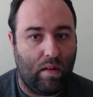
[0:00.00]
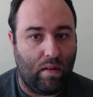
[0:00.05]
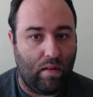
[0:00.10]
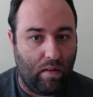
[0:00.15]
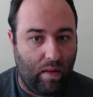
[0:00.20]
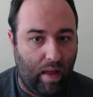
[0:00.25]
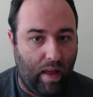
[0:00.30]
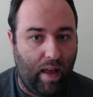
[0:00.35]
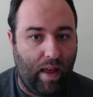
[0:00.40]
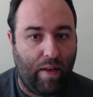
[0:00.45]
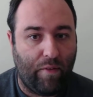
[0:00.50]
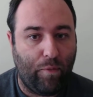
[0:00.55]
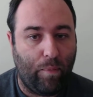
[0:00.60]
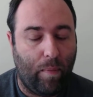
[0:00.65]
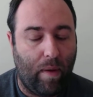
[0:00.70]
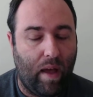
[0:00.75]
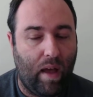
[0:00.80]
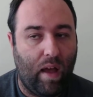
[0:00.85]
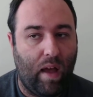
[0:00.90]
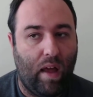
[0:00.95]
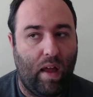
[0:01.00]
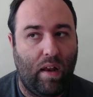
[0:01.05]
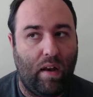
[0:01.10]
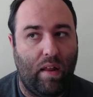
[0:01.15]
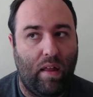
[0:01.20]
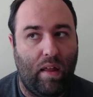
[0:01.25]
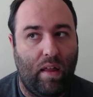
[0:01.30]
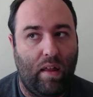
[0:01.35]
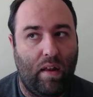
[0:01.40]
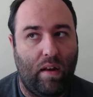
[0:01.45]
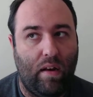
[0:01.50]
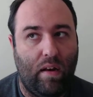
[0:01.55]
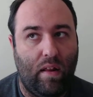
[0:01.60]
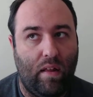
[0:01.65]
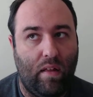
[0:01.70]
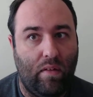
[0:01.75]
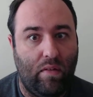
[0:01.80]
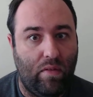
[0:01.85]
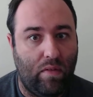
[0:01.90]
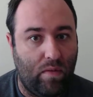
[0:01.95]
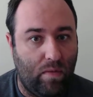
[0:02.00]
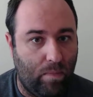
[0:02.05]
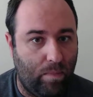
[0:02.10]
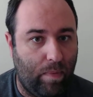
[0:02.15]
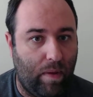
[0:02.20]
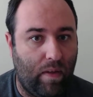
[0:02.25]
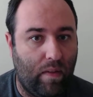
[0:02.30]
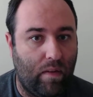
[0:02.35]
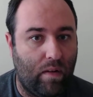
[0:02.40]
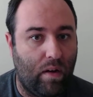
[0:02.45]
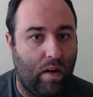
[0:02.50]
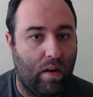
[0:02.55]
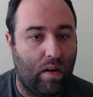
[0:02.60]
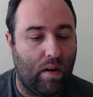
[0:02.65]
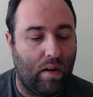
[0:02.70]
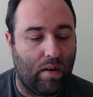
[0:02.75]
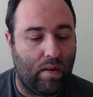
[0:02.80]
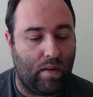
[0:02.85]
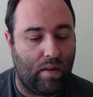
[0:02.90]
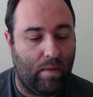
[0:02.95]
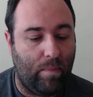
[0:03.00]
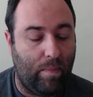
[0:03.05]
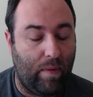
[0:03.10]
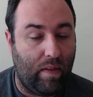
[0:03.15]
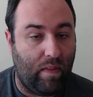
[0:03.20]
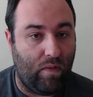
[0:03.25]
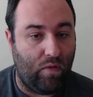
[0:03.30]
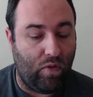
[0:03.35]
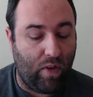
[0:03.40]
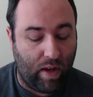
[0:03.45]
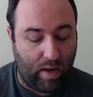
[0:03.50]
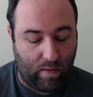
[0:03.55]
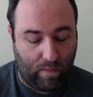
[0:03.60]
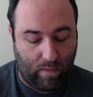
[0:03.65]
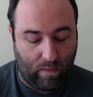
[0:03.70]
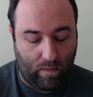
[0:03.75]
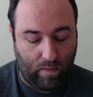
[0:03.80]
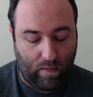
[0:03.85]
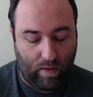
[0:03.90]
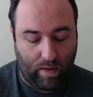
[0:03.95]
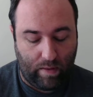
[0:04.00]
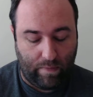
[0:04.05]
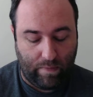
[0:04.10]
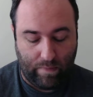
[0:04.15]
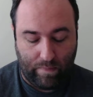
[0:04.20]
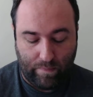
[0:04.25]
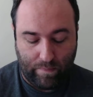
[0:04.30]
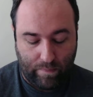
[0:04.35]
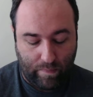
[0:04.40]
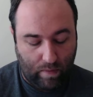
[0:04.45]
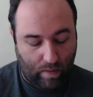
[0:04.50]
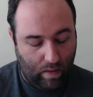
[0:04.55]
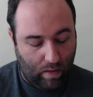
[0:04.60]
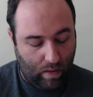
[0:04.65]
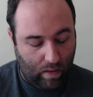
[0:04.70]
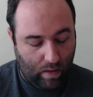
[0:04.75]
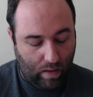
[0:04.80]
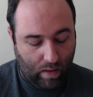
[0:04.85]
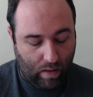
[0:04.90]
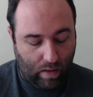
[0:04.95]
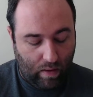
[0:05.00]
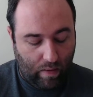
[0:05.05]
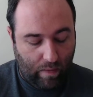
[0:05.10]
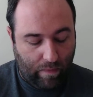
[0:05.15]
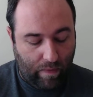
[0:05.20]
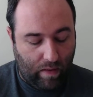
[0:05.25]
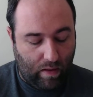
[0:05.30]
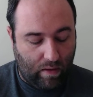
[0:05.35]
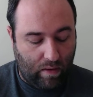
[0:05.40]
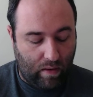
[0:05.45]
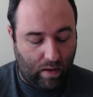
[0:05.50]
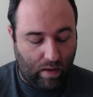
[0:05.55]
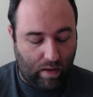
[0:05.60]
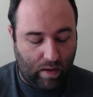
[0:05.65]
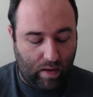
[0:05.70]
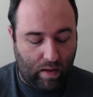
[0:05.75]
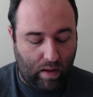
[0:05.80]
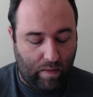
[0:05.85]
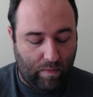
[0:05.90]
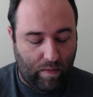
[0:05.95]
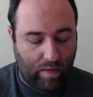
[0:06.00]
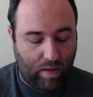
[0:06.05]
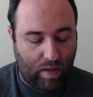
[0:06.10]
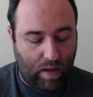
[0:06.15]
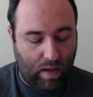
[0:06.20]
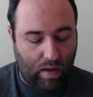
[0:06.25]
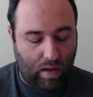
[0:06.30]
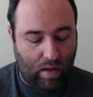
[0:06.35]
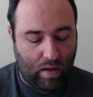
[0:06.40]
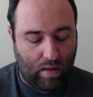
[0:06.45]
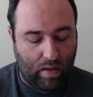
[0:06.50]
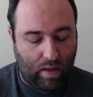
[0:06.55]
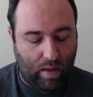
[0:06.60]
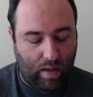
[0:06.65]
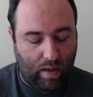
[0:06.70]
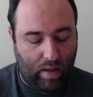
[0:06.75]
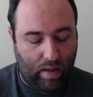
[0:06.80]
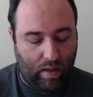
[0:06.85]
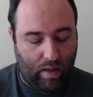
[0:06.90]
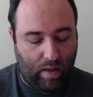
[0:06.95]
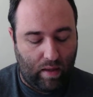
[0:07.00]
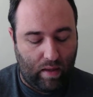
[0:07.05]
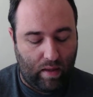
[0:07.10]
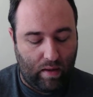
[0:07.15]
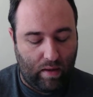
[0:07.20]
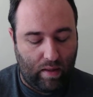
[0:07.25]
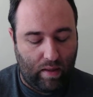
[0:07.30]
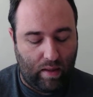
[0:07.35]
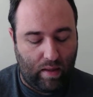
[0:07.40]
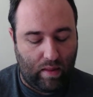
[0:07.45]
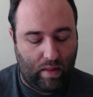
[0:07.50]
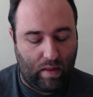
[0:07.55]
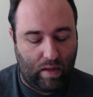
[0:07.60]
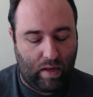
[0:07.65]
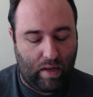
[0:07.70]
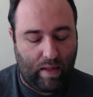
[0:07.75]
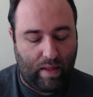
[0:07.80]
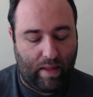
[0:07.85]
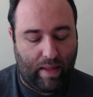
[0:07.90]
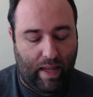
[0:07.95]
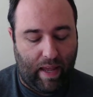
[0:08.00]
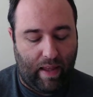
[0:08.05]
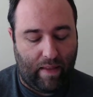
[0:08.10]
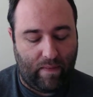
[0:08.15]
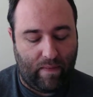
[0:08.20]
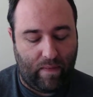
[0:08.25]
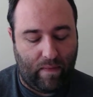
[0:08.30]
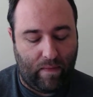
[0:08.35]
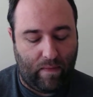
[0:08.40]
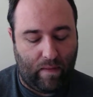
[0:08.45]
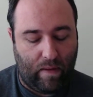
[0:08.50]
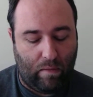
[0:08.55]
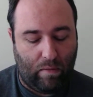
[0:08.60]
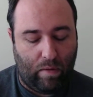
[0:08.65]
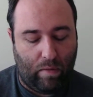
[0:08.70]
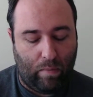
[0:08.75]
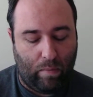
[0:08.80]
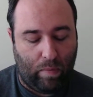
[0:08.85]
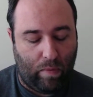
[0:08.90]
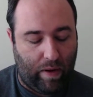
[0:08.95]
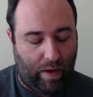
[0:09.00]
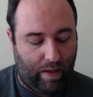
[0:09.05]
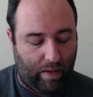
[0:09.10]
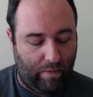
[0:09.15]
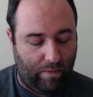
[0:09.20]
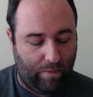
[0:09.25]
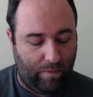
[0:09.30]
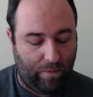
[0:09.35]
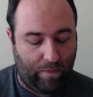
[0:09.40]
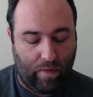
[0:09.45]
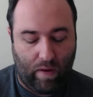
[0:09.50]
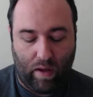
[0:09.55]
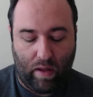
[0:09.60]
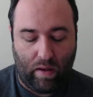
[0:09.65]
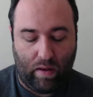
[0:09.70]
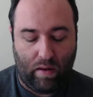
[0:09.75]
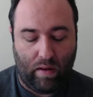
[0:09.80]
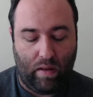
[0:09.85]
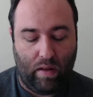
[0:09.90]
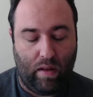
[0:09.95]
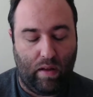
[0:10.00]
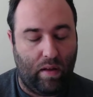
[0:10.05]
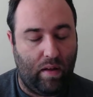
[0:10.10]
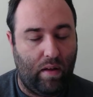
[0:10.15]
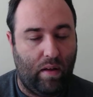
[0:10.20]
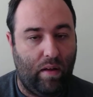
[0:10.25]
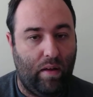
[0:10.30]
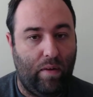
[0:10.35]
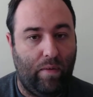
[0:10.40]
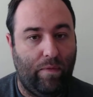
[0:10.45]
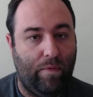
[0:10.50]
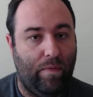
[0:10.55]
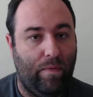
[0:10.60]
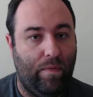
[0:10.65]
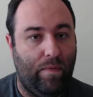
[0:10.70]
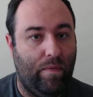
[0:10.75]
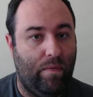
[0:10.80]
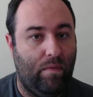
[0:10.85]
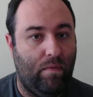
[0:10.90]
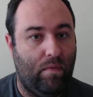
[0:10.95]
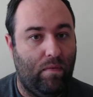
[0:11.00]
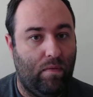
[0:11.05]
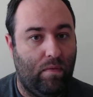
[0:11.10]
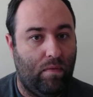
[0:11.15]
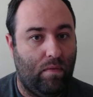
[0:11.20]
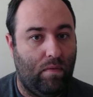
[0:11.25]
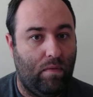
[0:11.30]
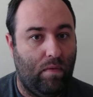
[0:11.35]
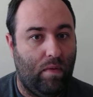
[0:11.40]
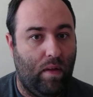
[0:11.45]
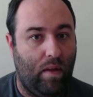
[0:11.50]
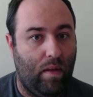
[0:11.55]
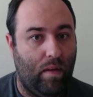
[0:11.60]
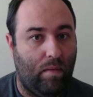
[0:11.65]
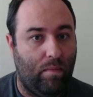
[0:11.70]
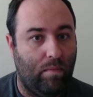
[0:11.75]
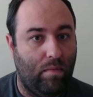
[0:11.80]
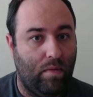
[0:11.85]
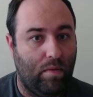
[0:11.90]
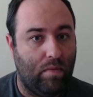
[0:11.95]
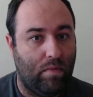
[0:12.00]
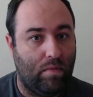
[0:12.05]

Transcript: hive mind and be in the dark and be in the shadows and stuff. Then Darhk and Oliver talk, and he literally gasses someone right in front of them.